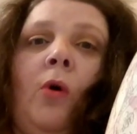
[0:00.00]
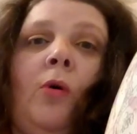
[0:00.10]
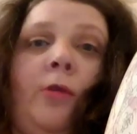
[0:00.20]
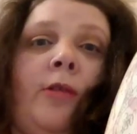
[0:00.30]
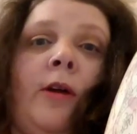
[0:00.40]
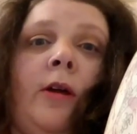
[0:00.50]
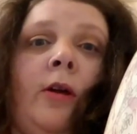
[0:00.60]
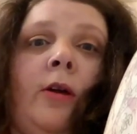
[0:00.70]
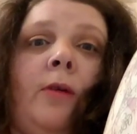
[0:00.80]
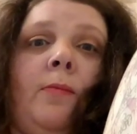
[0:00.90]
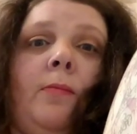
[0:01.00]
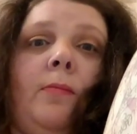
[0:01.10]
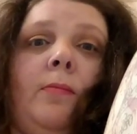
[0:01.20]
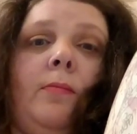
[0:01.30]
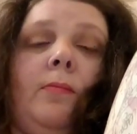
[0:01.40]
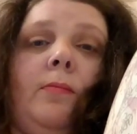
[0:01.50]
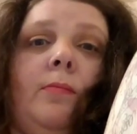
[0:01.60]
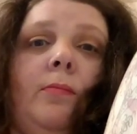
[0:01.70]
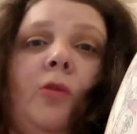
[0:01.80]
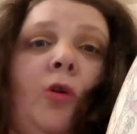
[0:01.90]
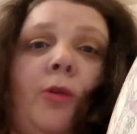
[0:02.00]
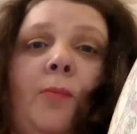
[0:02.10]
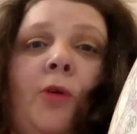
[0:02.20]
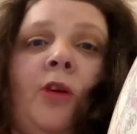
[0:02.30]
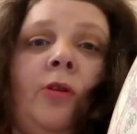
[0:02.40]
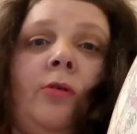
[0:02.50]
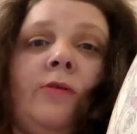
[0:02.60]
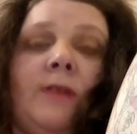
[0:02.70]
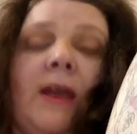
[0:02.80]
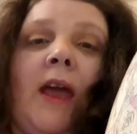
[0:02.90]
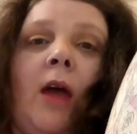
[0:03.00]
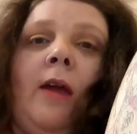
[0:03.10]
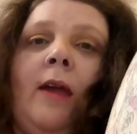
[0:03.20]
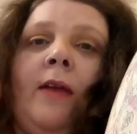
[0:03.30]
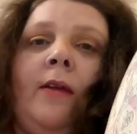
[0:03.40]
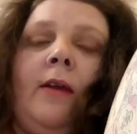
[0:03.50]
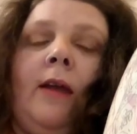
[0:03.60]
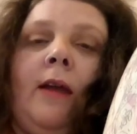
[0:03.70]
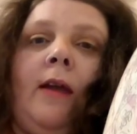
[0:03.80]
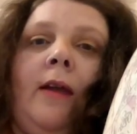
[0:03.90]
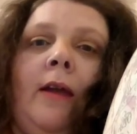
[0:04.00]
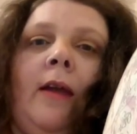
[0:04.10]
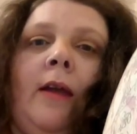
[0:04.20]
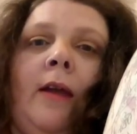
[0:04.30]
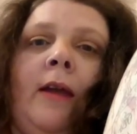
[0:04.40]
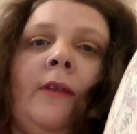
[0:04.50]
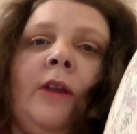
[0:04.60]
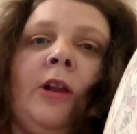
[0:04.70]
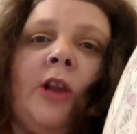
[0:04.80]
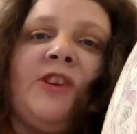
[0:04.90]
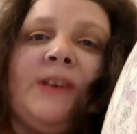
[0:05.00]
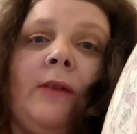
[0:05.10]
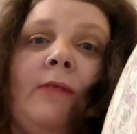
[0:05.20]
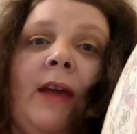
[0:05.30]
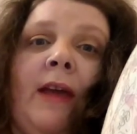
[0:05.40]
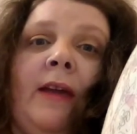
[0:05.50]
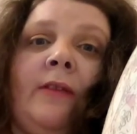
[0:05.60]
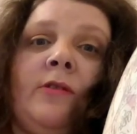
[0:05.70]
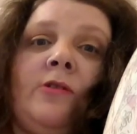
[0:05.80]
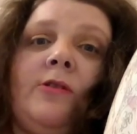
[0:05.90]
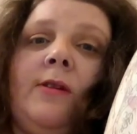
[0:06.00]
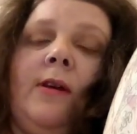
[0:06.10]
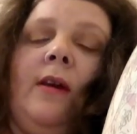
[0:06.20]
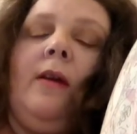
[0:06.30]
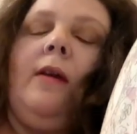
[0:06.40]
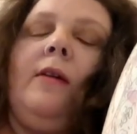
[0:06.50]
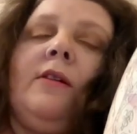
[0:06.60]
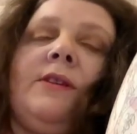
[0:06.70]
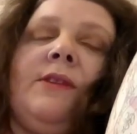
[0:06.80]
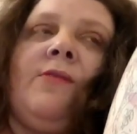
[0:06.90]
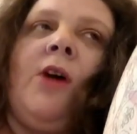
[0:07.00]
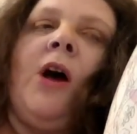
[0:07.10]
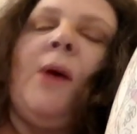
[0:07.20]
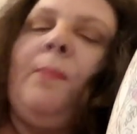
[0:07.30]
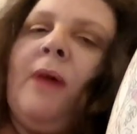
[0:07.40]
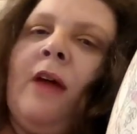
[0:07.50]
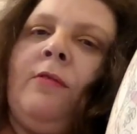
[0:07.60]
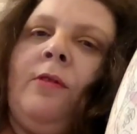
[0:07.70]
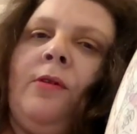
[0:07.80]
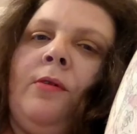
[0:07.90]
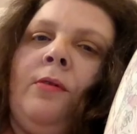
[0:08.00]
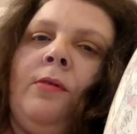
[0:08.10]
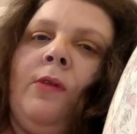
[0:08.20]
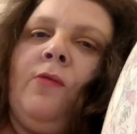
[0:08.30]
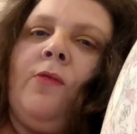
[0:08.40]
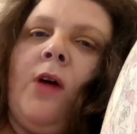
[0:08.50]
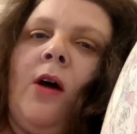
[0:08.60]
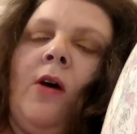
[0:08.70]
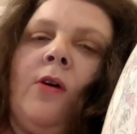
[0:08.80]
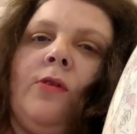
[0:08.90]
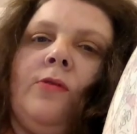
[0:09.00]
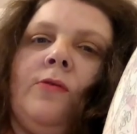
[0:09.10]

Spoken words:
other products in the glossy range, because they've got apparel, they've got